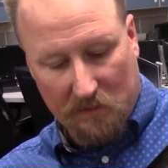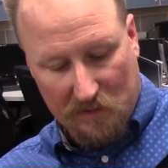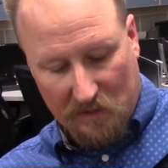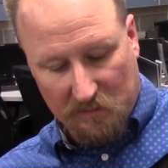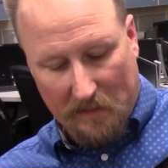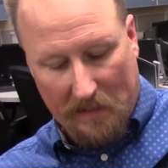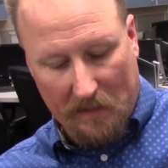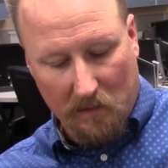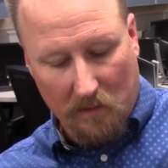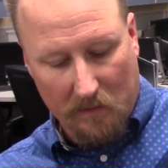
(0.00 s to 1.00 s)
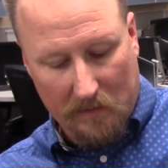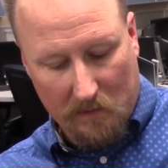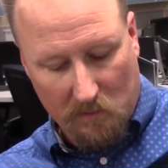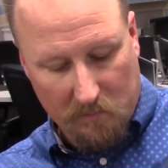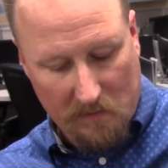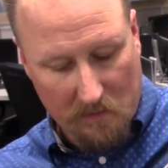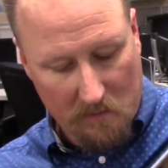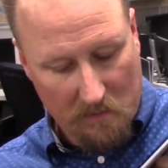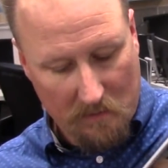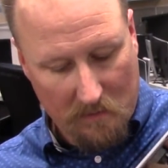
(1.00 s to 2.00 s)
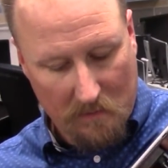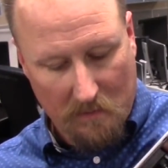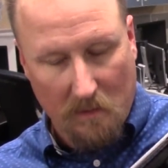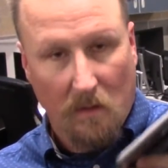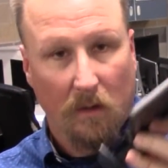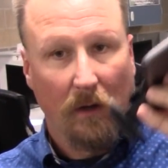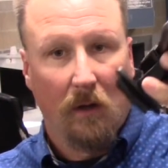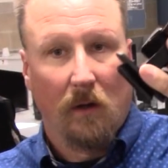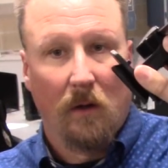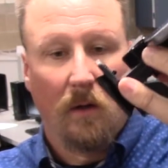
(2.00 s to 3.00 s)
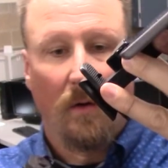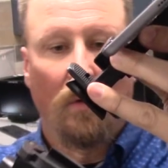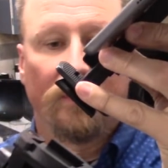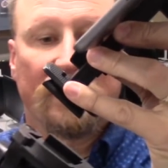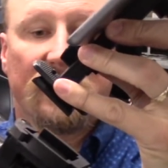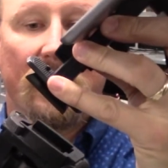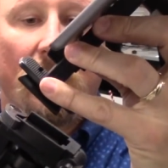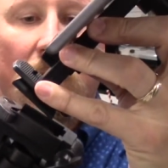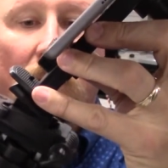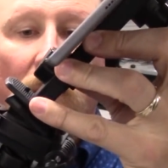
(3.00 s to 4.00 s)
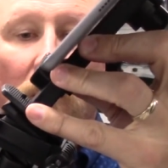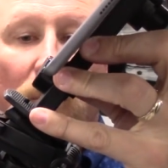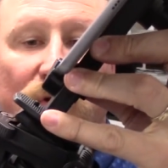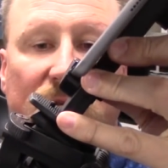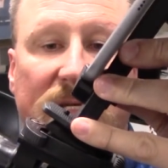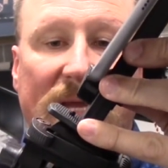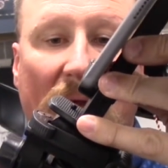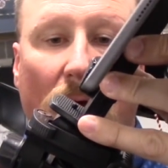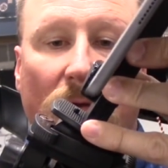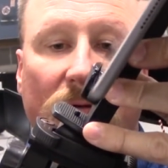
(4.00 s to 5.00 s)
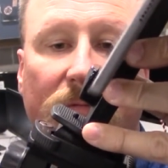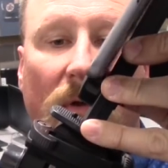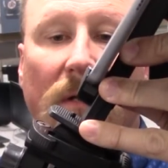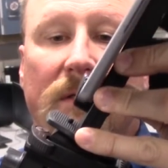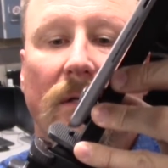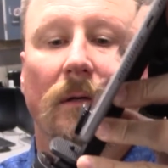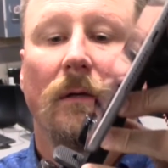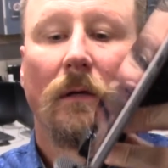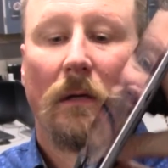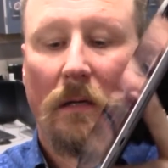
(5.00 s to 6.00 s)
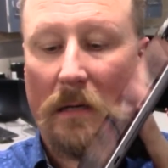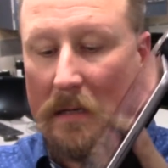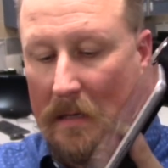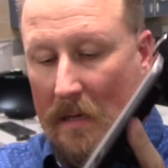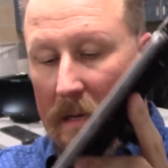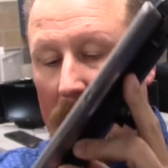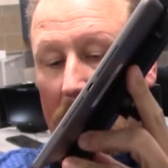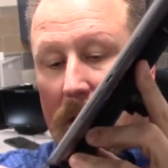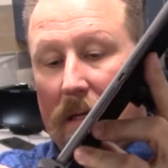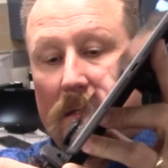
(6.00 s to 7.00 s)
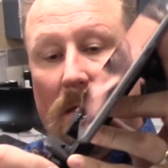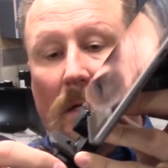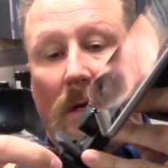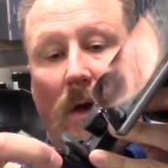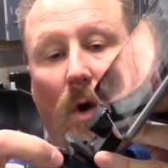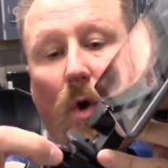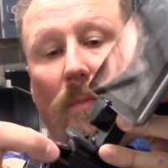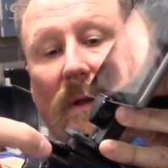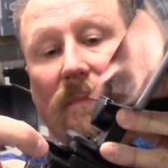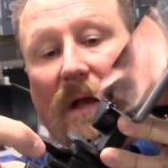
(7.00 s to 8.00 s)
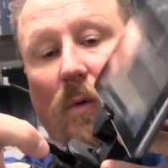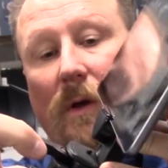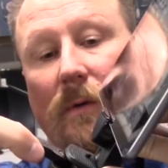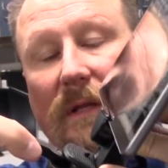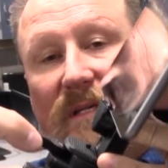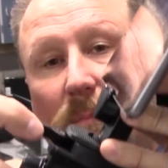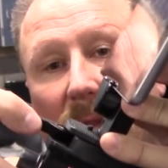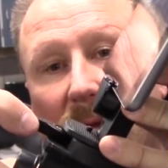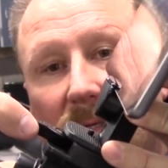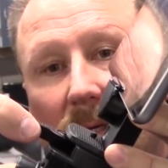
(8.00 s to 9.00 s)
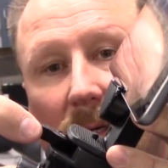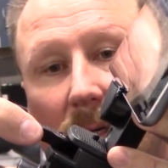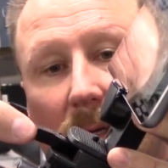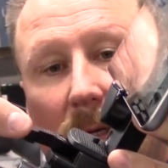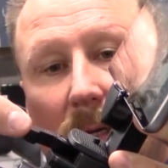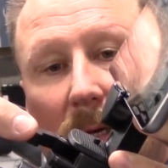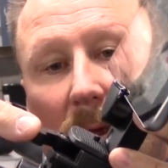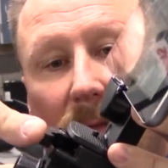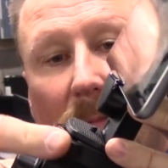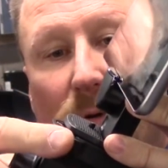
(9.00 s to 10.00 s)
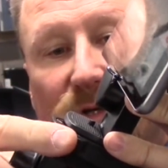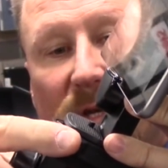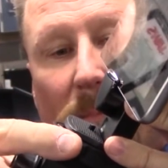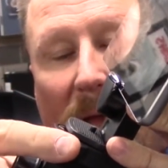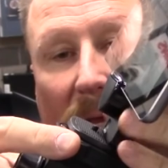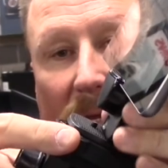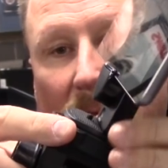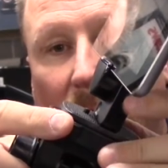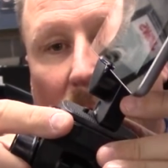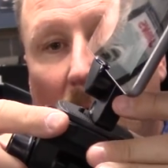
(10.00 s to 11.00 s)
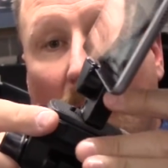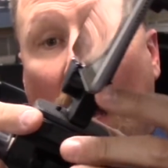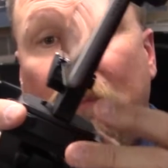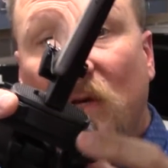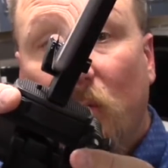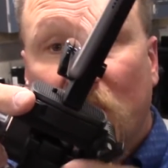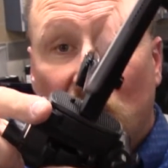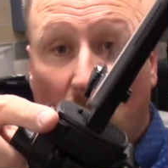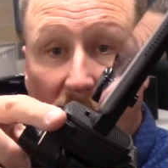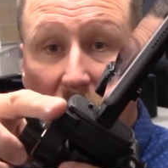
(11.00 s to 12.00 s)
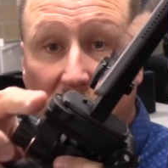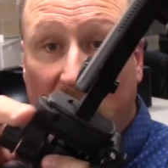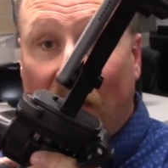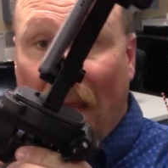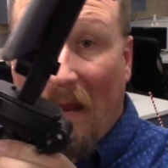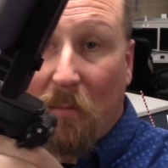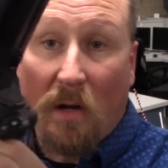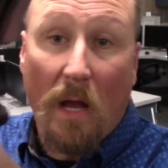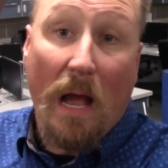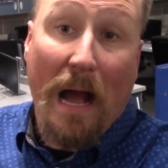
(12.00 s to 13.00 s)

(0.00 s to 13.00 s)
Change my handle on that a little bit. Hold this here, push it down on the front, and open up that quick release plate and then push it back in. I'm doing this holding it up to the camera.